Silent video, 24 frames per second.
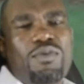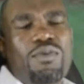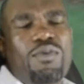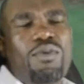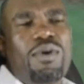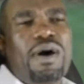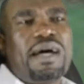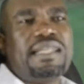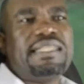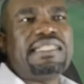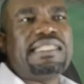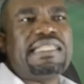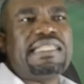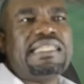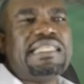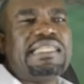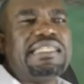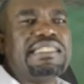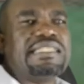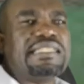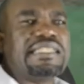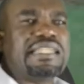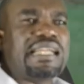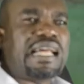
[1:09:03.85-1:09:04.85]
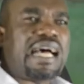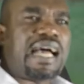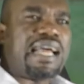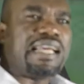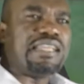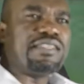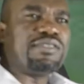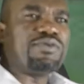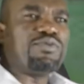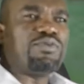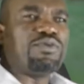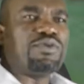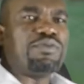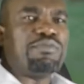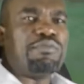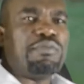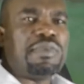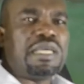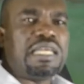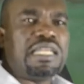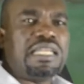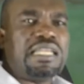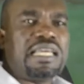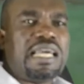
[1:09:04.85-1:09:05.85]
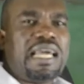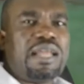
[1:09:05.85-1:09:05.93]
what these rights would mean